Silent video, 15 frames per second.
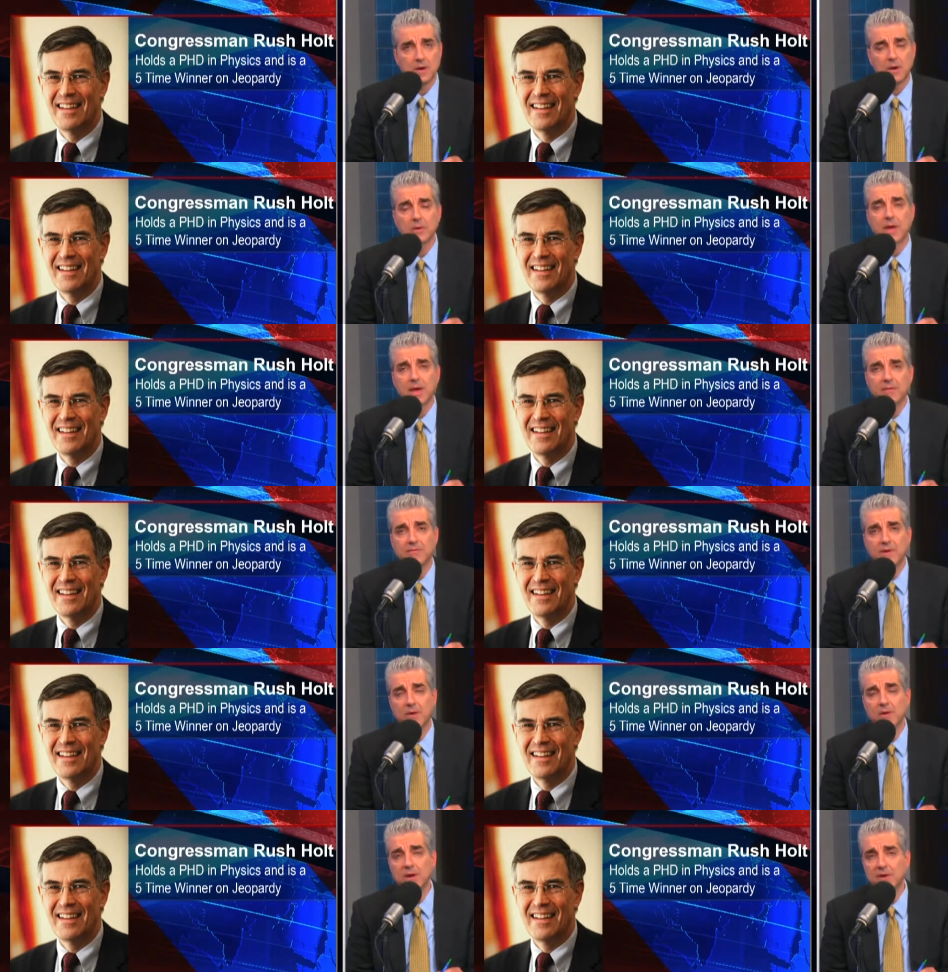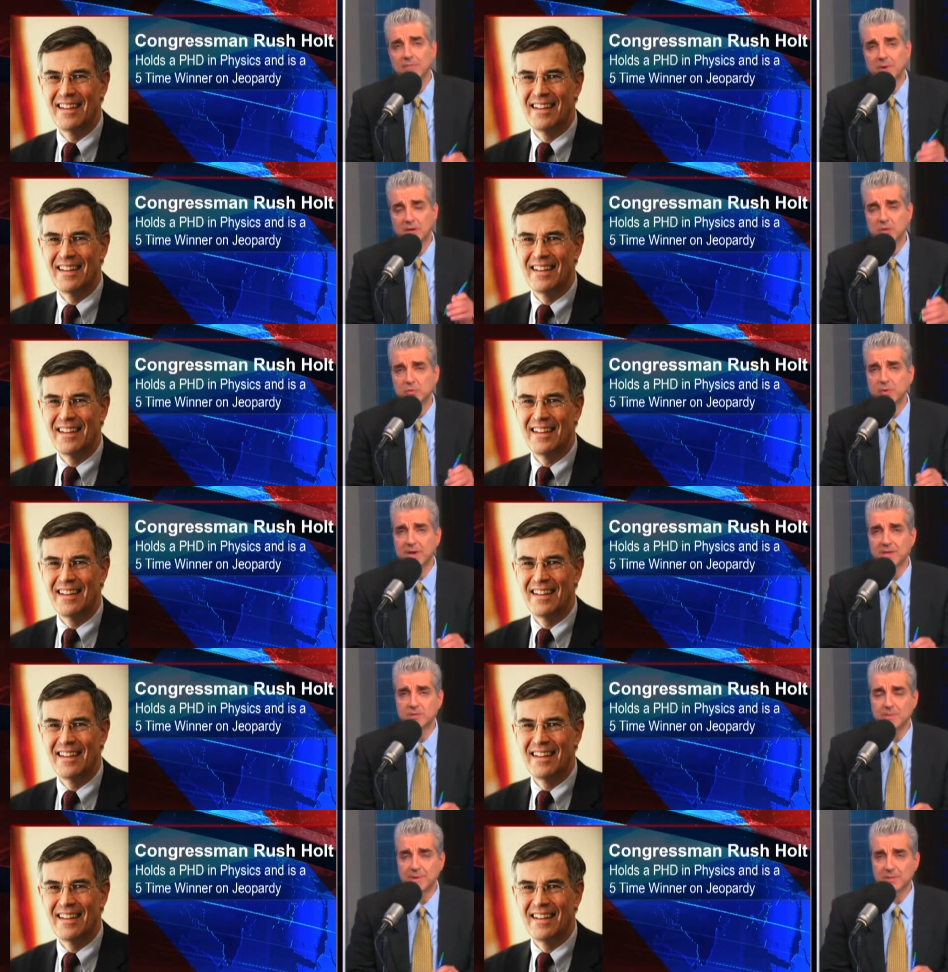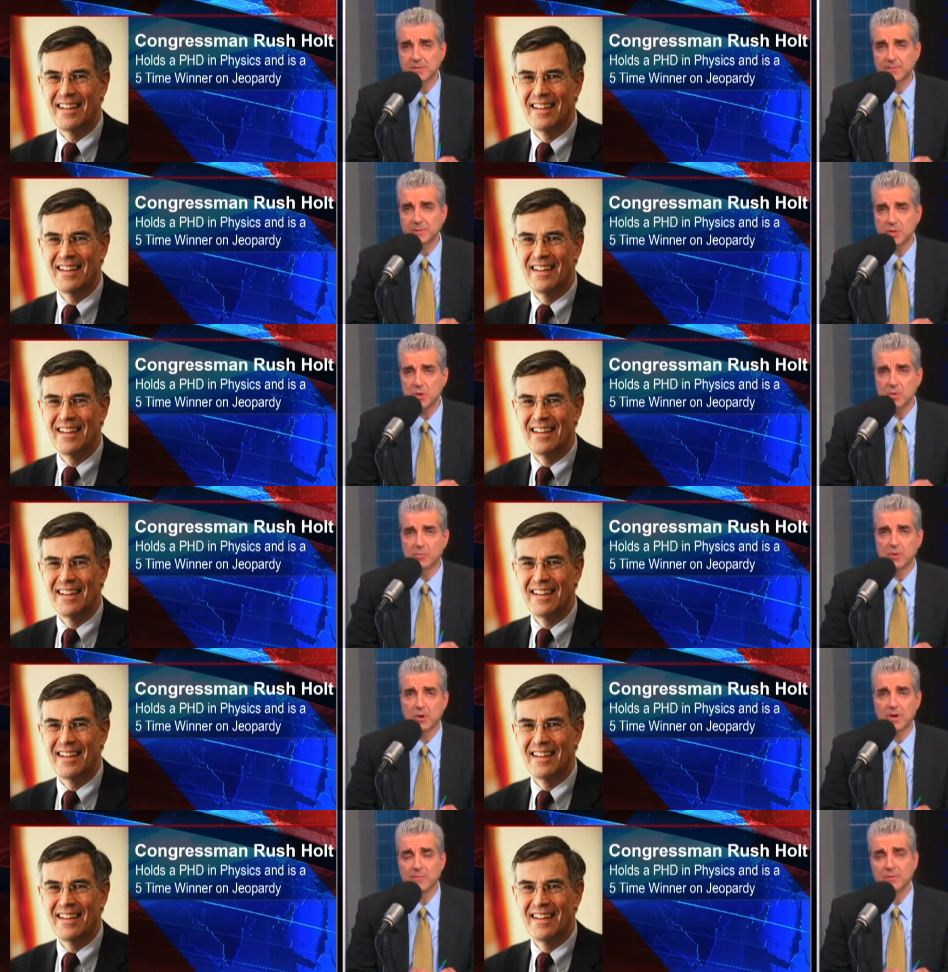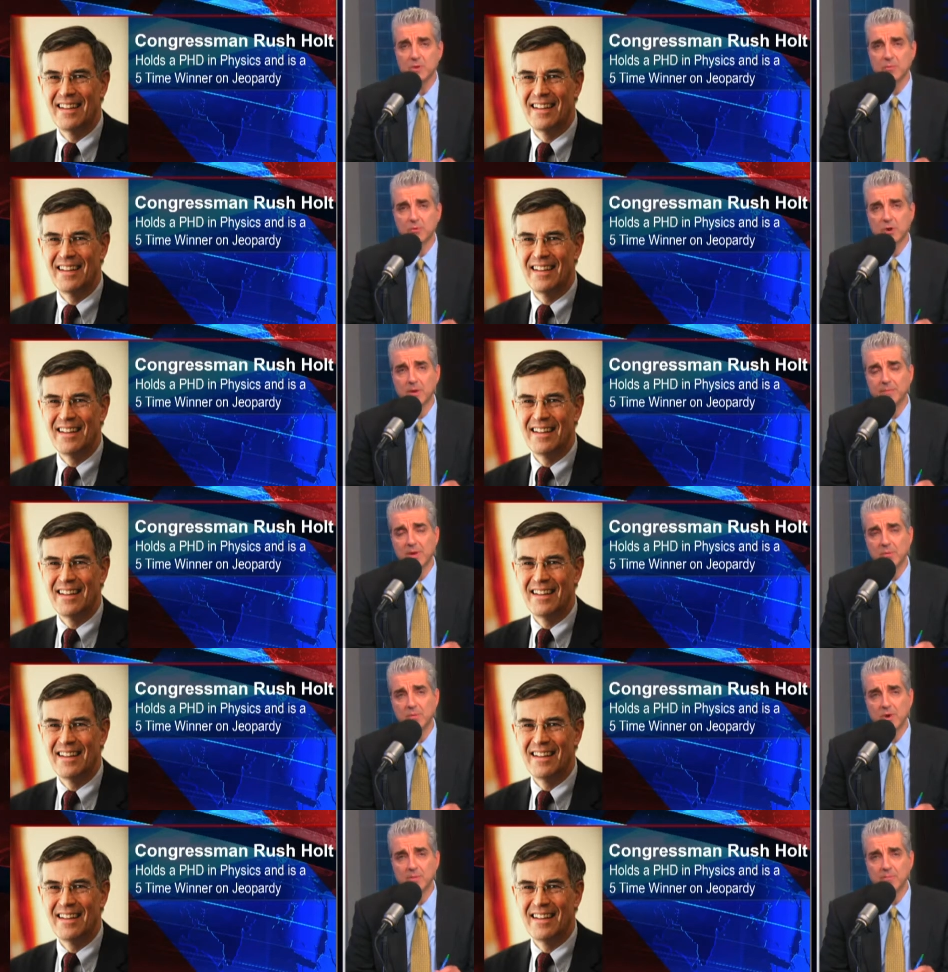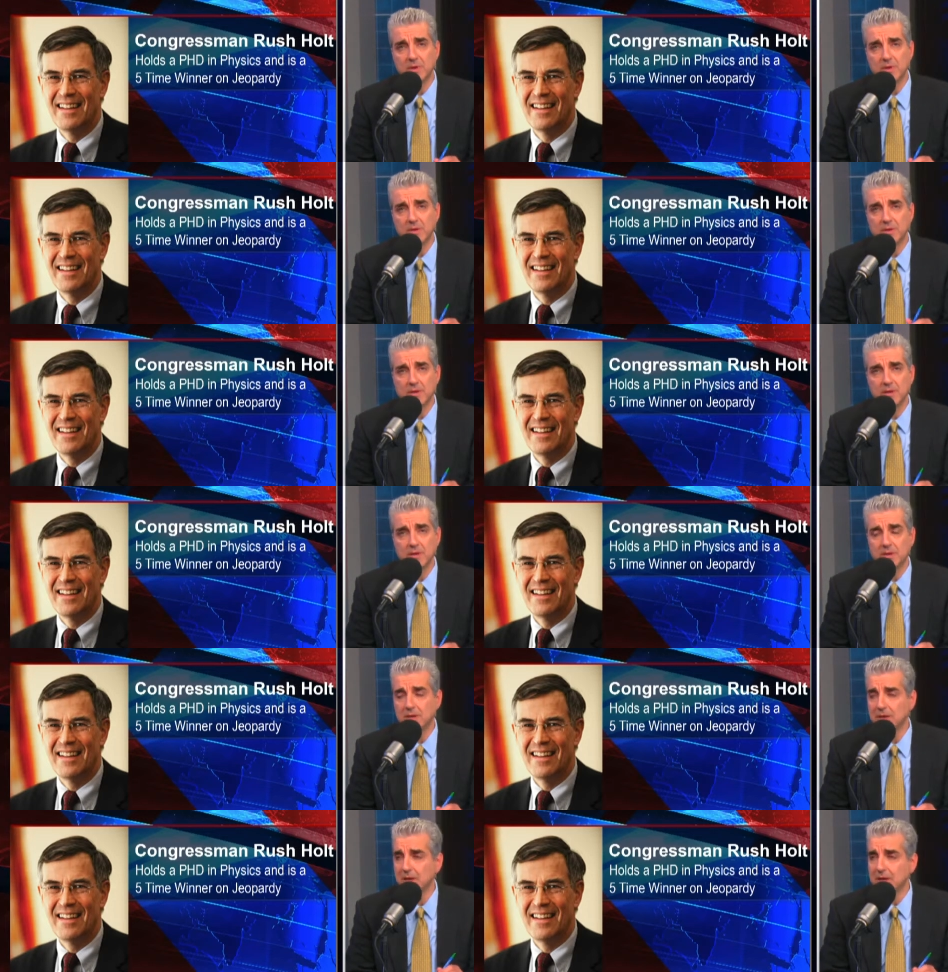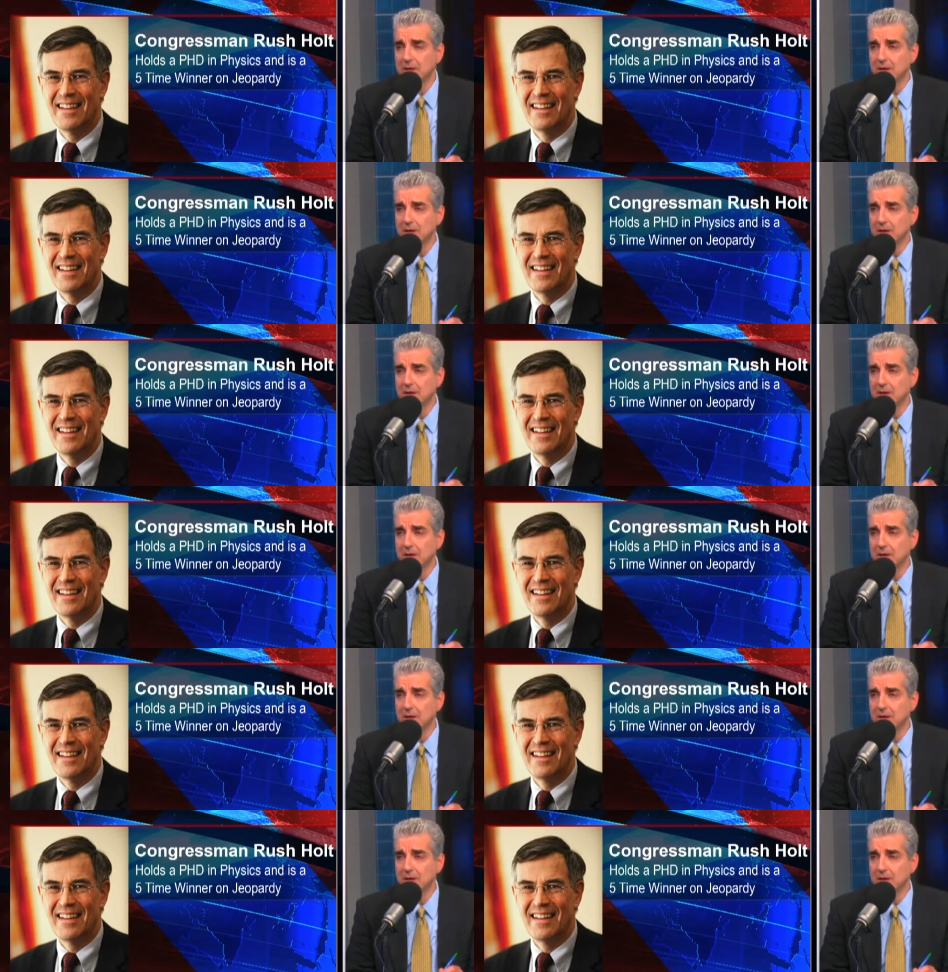Speaker 1: Okay, fair enough. But I just want to ask you about something you brought up, and you brought up NYPD, and